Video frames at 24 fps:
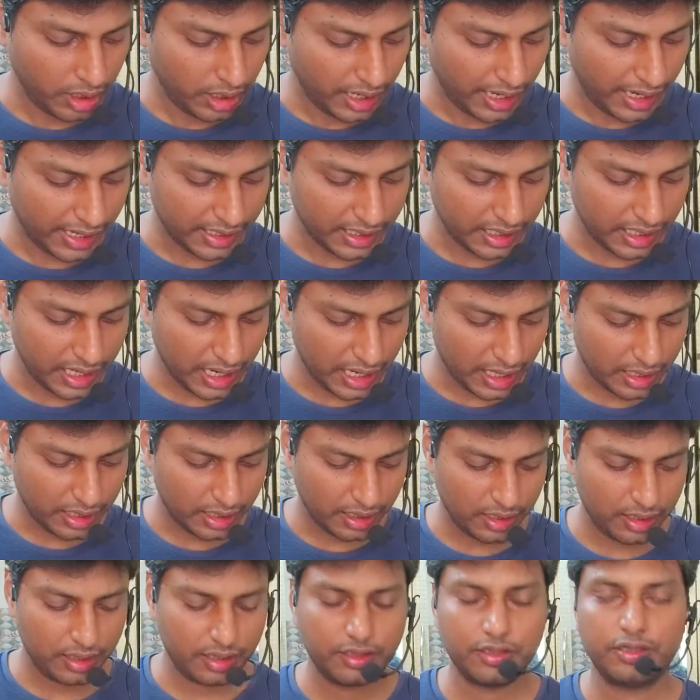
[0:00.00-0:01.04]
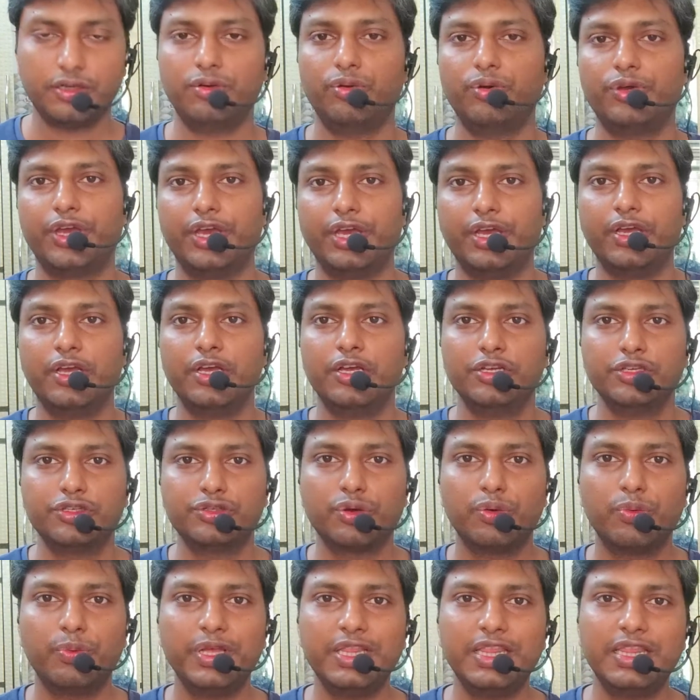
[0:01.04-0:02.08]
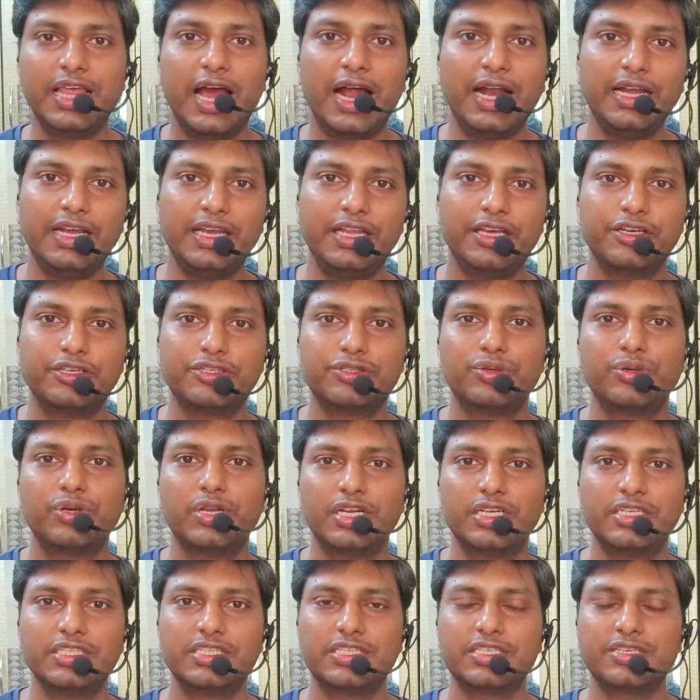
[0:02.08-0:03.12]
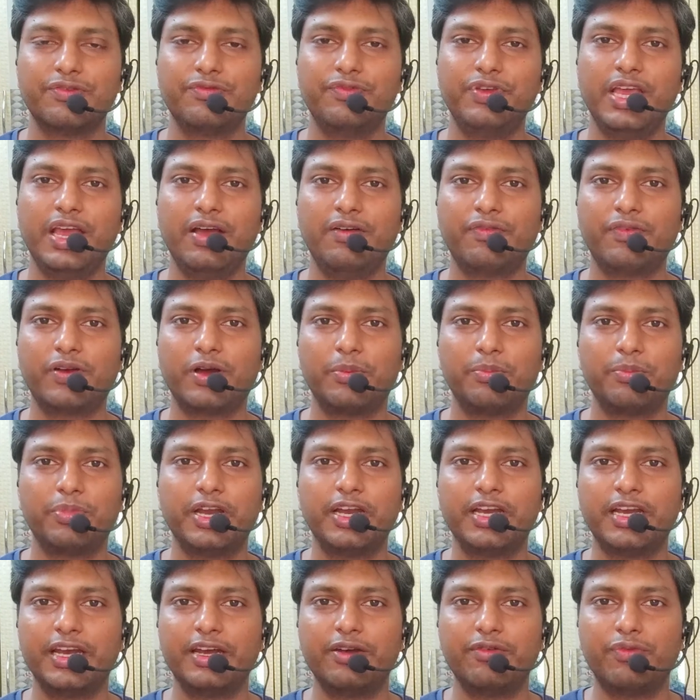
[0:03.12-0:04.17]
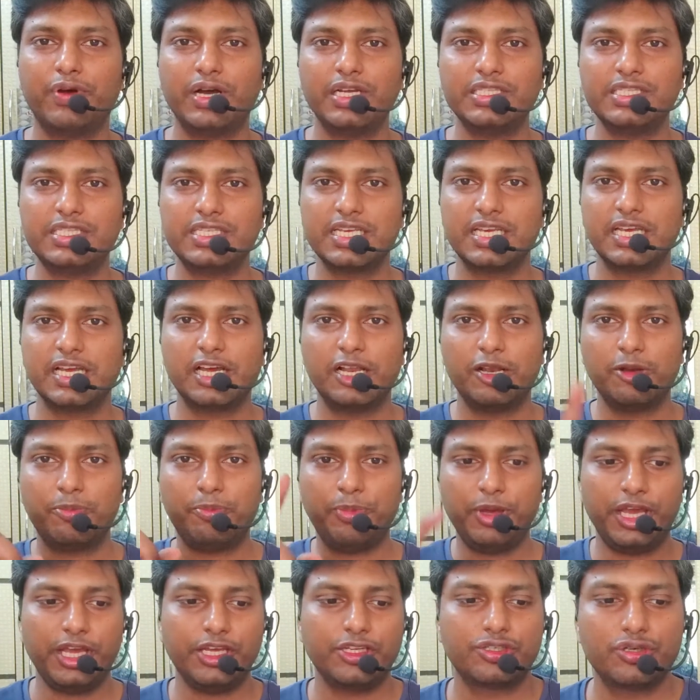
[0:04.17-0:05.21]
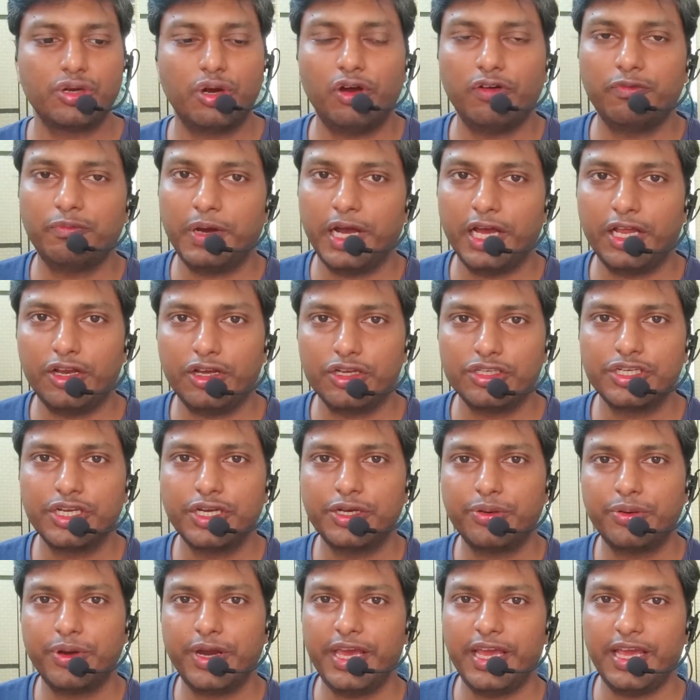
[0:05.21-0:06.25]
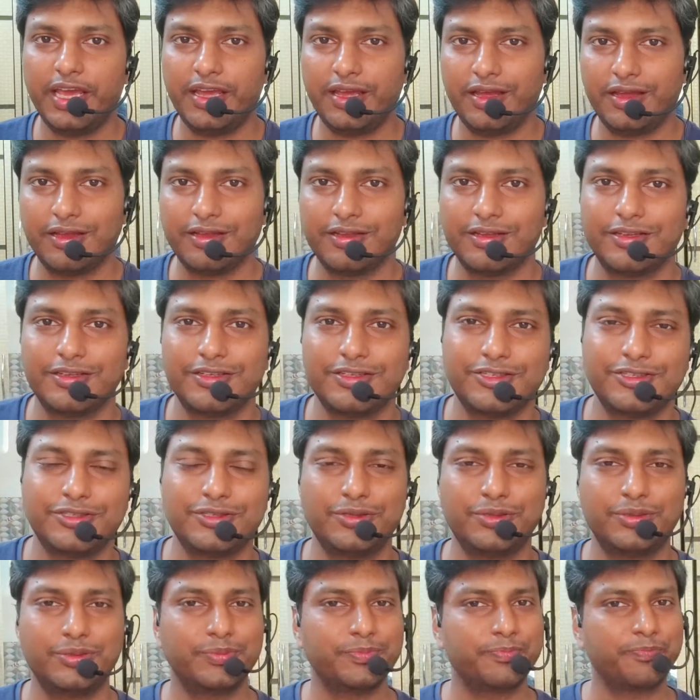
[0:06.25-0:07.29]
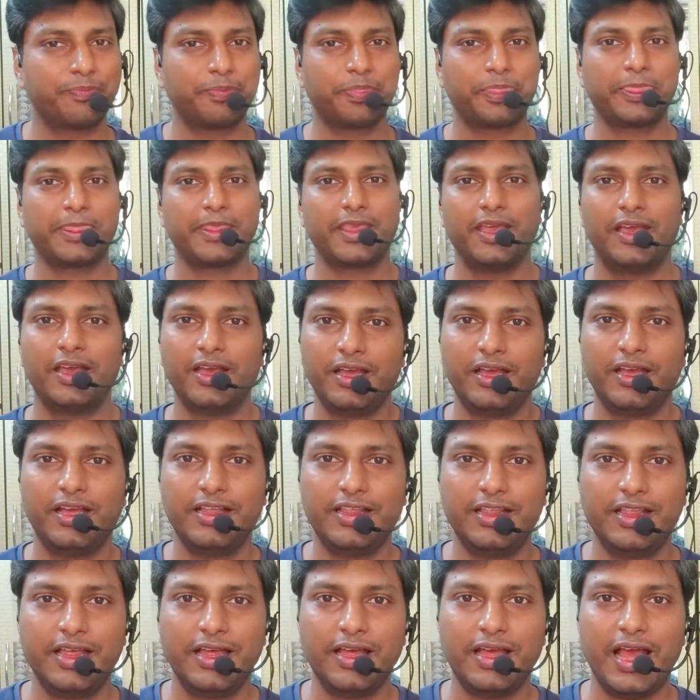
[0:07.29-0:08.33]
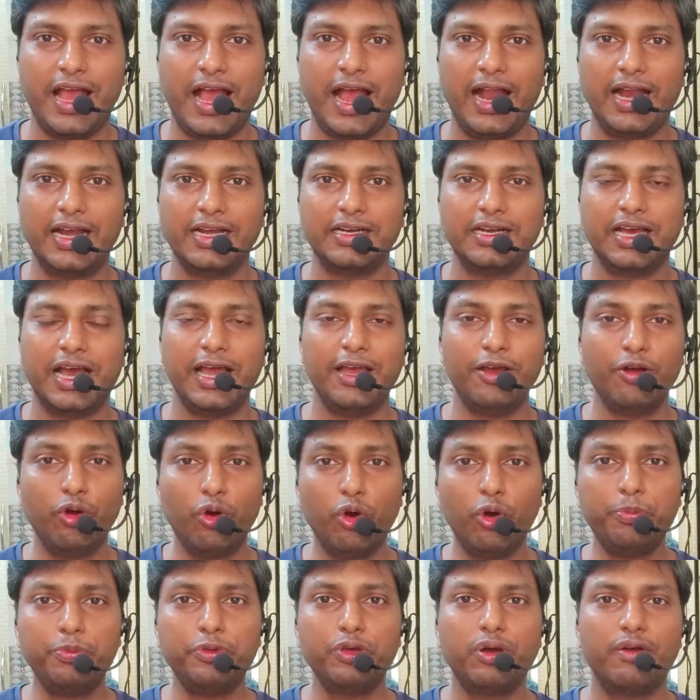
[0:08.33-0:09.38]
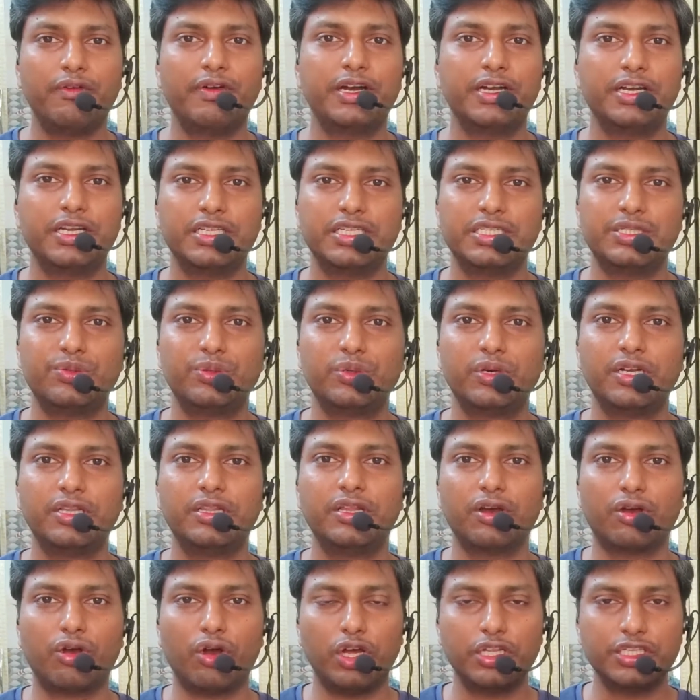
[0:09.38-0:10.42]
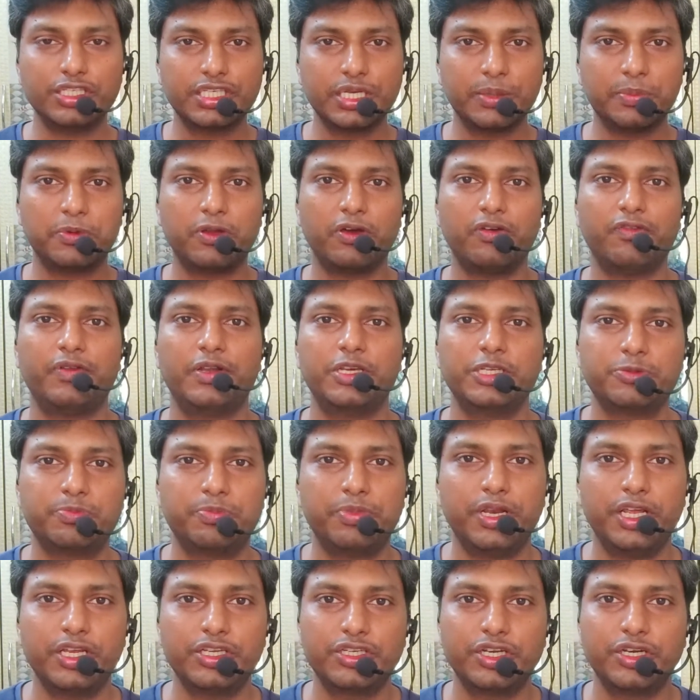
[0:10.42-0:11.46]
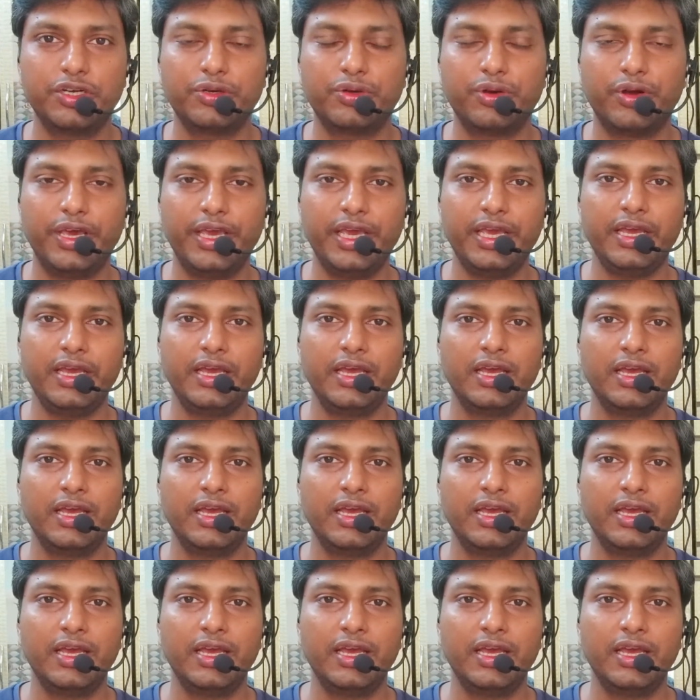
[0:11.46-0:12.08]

And okay, so with that, dear students, we have completed one single page of biology today. So, and I hope you have understood the concept of respiration today.